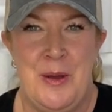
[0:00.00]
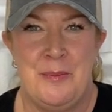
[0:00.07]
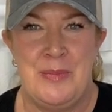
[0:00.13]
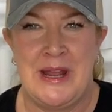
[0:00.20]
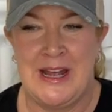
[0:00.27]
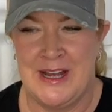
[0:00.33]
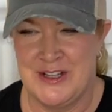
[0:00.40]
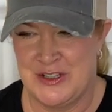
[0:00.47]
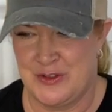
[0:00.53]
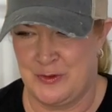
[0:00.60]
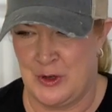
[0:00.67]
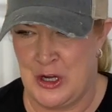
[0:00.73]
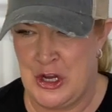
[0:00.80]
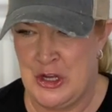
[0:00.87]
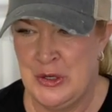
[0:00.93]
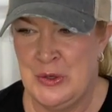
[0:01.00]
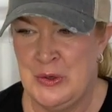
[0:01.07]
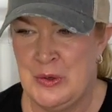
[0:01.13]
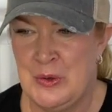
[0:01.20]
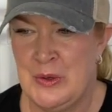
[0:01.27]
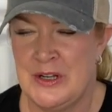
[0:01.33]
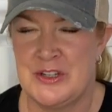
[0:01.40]
Because for
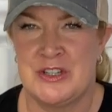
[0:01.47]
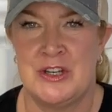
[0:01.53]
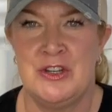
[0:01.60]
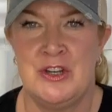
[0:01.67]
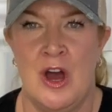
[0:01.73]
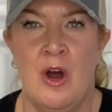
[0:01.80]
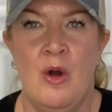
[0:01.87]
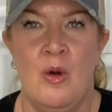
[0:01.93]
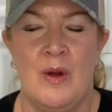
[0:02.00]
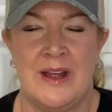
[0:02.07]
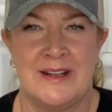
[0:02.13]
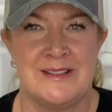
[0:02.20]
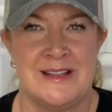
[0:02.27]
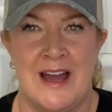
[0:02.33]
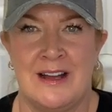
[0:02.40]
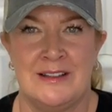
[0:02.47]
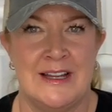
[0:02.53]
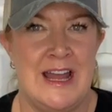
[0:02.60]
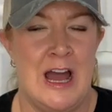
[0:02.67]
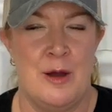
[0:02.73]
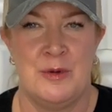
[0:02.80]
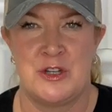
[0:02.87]
you to know exactly
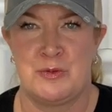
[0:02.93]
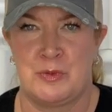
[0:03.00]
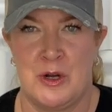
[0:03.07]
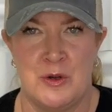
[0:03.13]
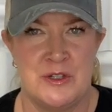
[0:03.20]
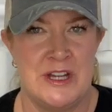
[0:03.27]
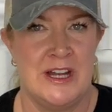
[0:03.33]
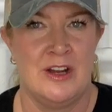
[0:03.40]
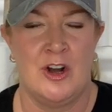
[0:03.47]
how much protein,